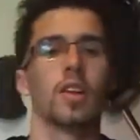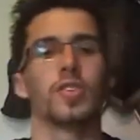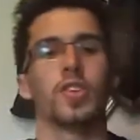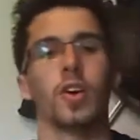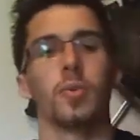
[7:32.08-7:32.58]

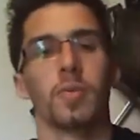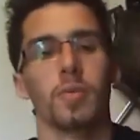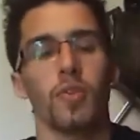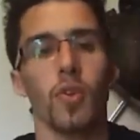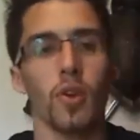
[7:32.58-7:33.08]
So,
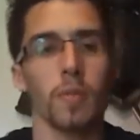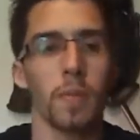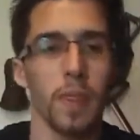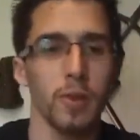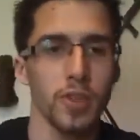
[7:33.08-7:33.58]
I'm
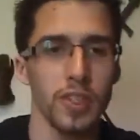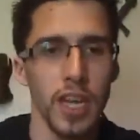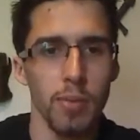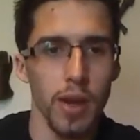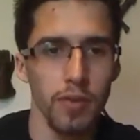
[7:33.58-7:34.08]
just going to
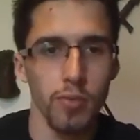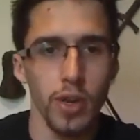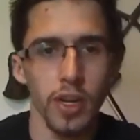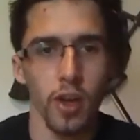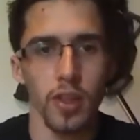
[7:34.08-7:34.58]
take a break from
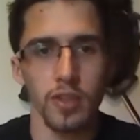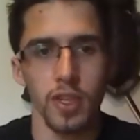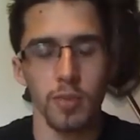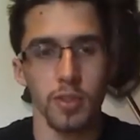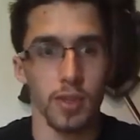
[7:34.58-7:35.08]
reading all these
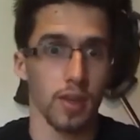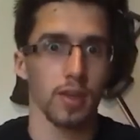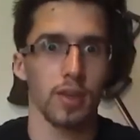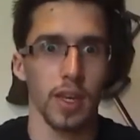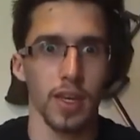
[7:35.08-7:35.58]
demons
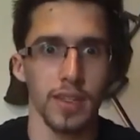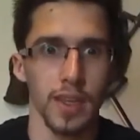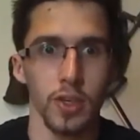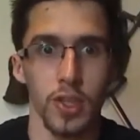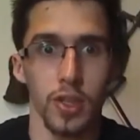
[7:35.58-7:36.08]
because, like I said,
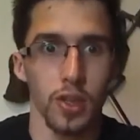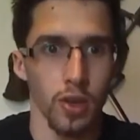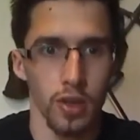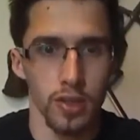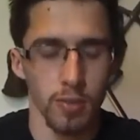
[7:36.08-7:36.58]
there's
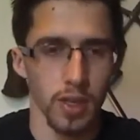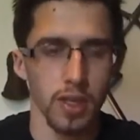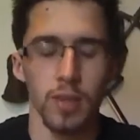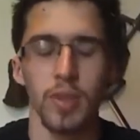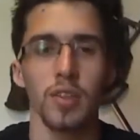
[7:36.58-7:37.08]
30-something
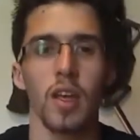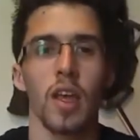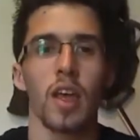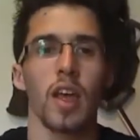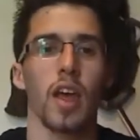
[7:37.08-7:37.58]
demons.
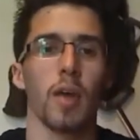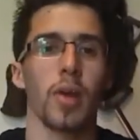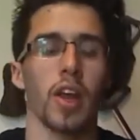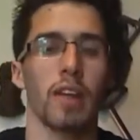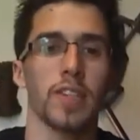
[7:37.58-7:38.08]
I'm
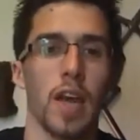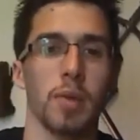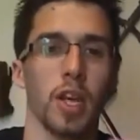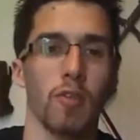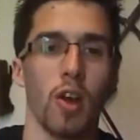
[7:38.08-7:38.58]
not going to have time
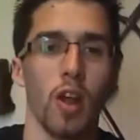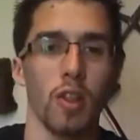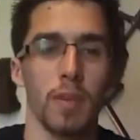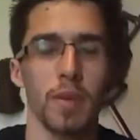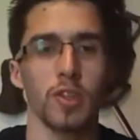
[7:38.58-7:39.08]
to cover all
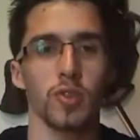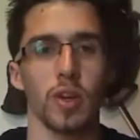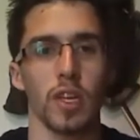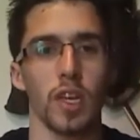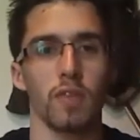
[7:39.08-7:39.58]
of them. I just
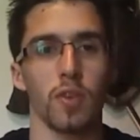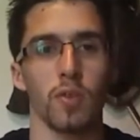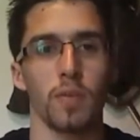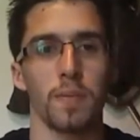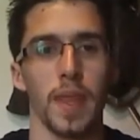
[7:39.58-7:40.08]
want to give
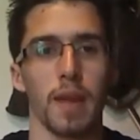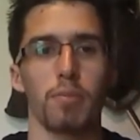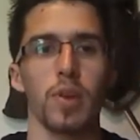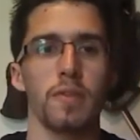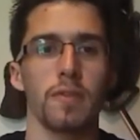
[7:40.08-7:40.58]
you a
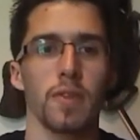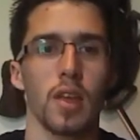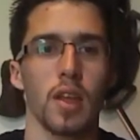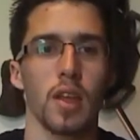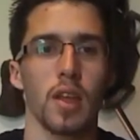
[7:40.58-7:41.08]
brief
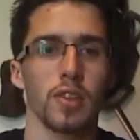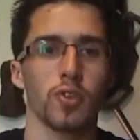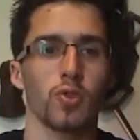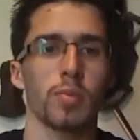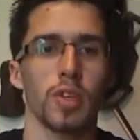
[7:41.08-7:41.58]

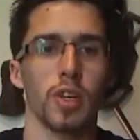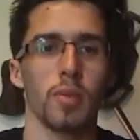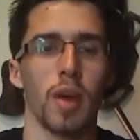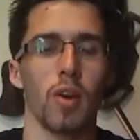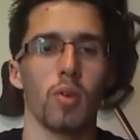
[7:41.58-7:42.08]
description
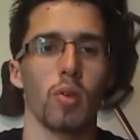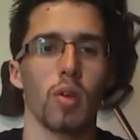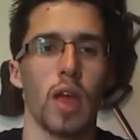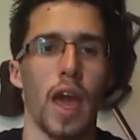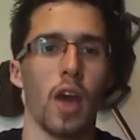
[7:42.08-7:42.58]
about
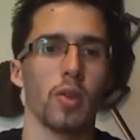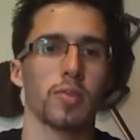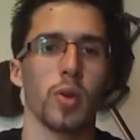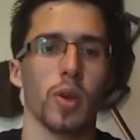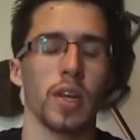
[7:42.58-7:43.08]
how it's
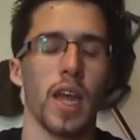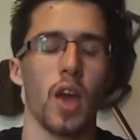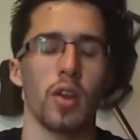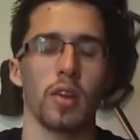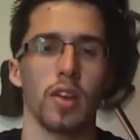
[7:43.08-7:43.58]
broken
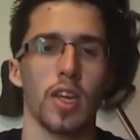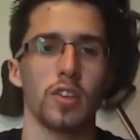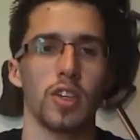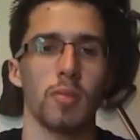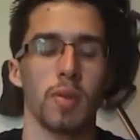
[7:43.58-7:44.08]
down into
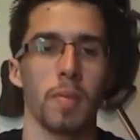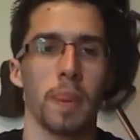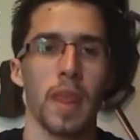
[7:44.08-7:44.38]
each demon.